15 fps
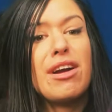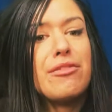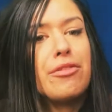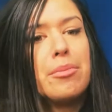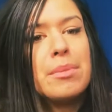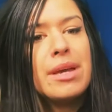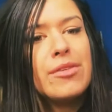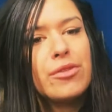
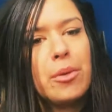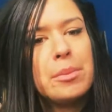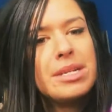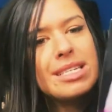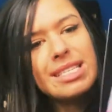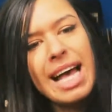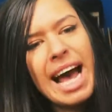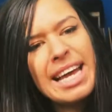from me if you want me
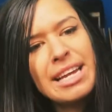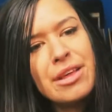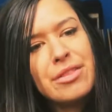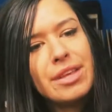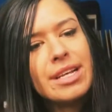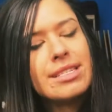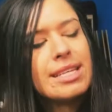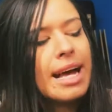to sign it and
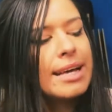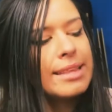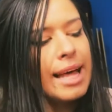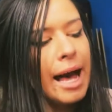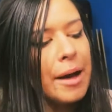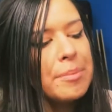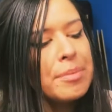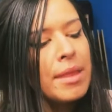things like
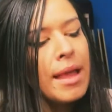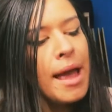that.